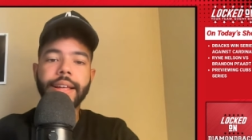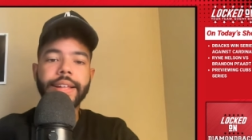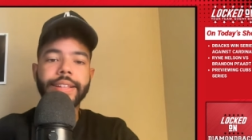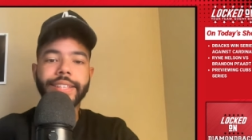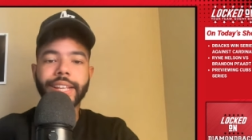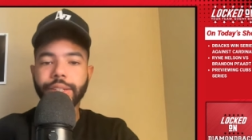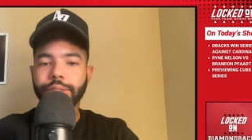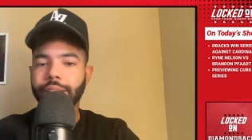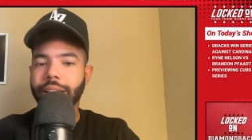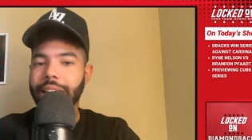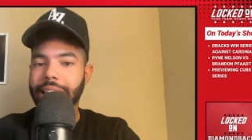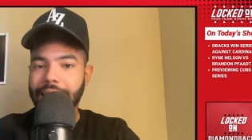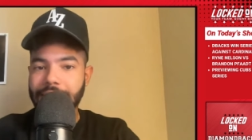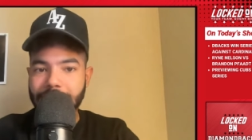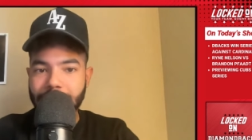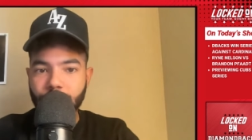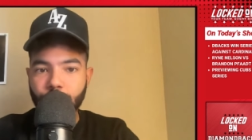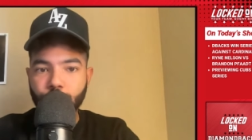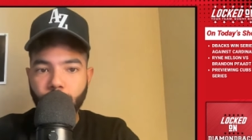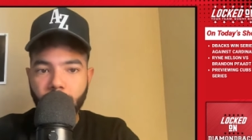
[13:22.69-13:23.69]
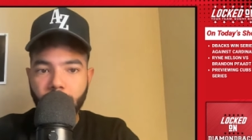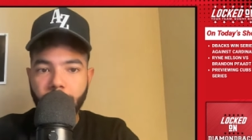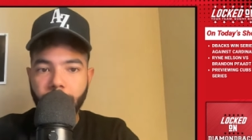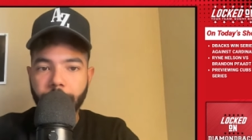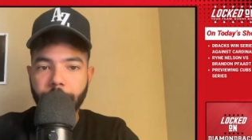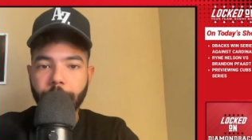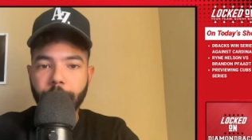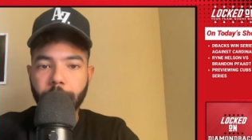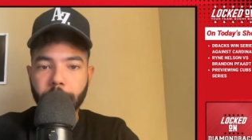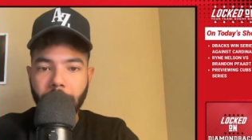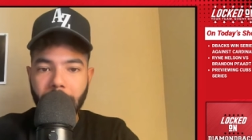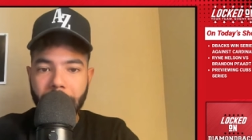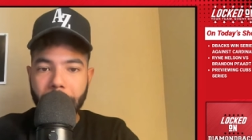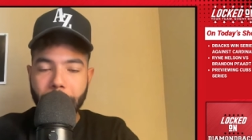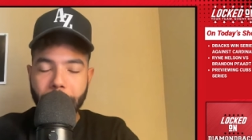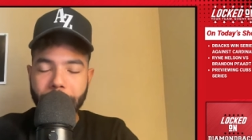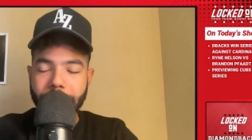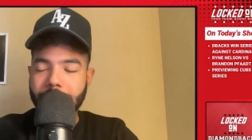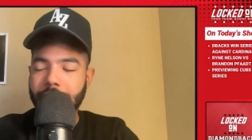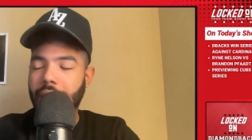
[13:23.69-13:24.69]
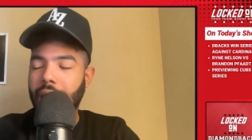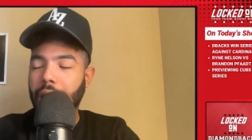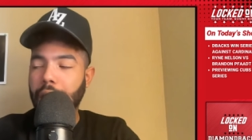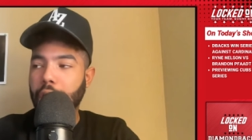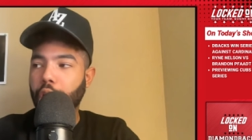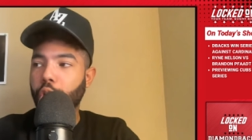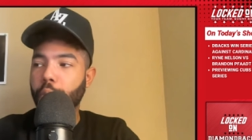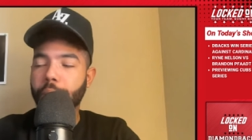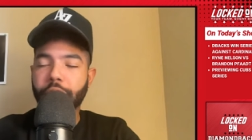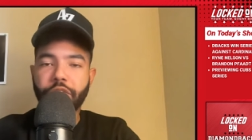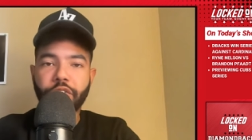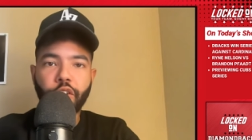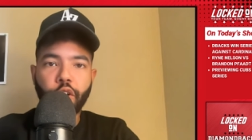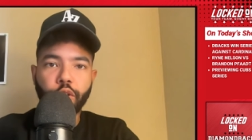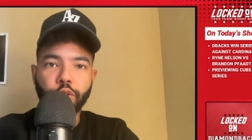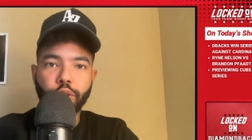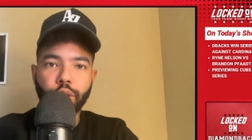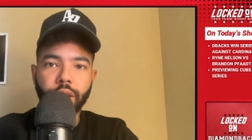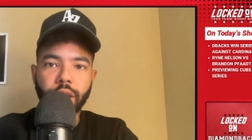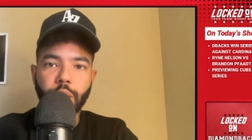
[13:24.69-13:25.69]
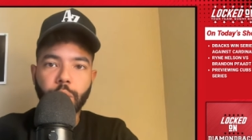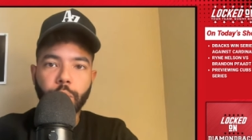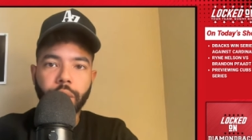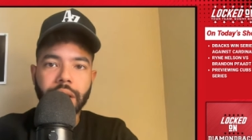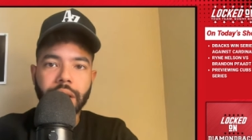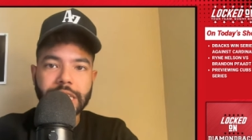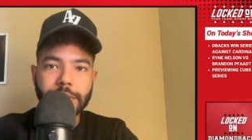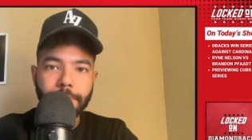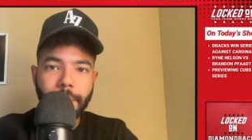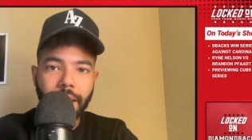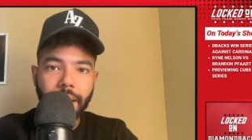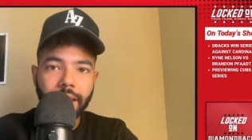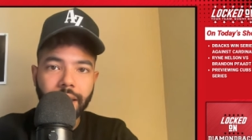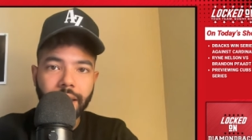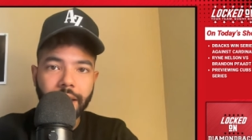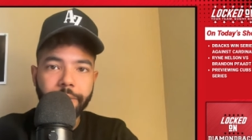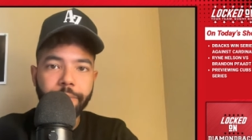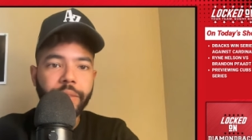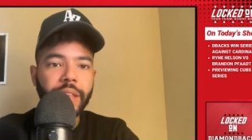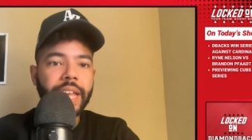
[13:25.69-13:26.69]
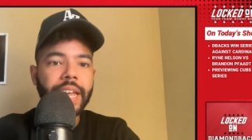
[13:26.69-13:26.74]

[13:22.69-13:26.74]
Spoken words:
Sounds like E-Rod might be a little bit farther than we expected.